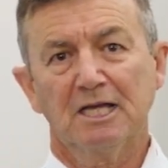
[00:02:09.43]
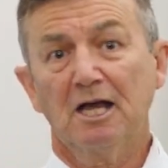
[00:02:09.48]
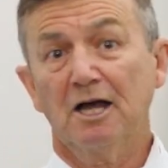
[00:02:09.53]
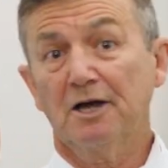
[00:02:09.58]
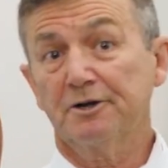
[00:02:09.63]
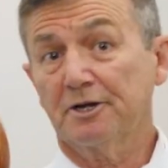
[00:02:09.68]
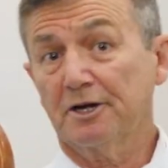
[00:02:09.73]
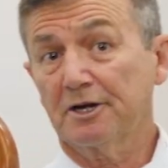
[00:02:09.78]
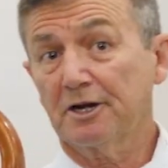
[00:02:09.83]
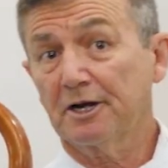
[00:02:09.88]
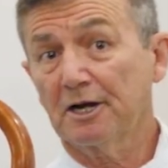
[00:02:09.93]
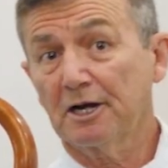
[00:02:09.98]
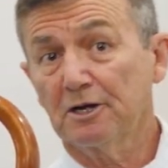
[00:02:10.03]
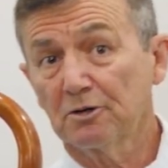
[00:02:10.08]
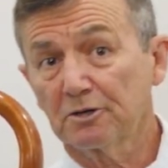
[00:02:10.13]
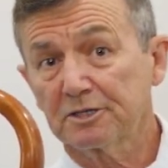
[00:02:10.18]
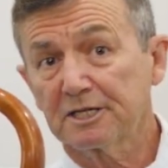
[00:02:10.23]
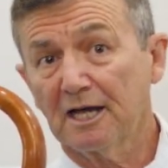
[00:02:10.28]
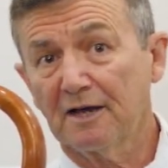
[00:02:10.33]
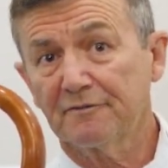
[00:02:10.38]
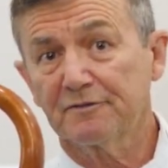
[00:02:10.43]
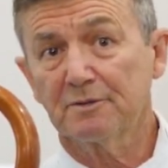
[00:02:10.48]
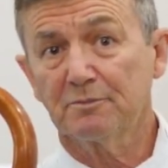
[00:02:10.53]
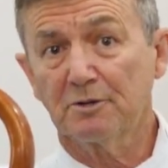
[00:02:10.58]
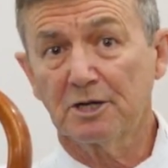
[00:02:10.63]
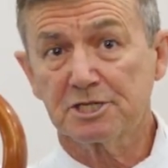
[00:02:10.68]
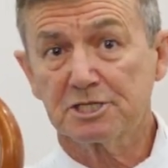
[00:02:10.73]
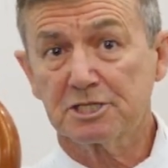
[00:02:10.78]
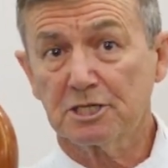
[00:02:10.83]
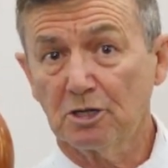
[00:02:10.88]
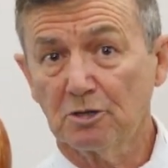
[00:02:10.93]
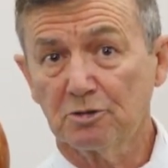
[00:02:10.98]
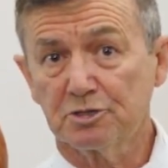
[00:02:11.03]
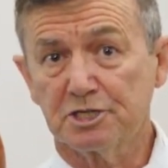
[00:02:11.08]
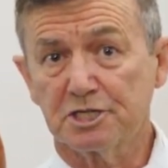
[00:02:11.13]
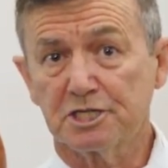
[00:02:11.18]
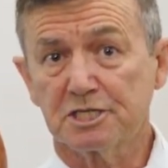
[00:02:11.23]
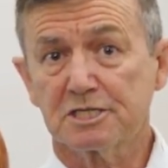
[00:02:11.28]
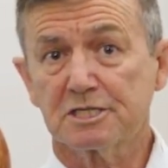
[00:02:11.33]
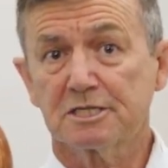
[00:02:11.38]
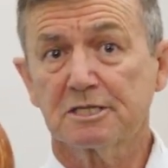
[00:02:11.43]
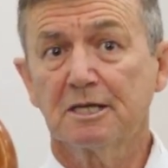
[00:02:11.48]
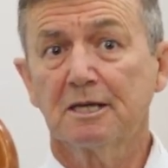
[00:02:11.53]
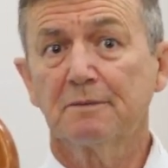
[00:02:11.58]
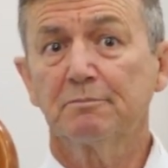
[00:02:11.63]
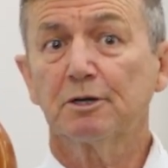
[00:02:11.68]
I not only looked after my soldiers,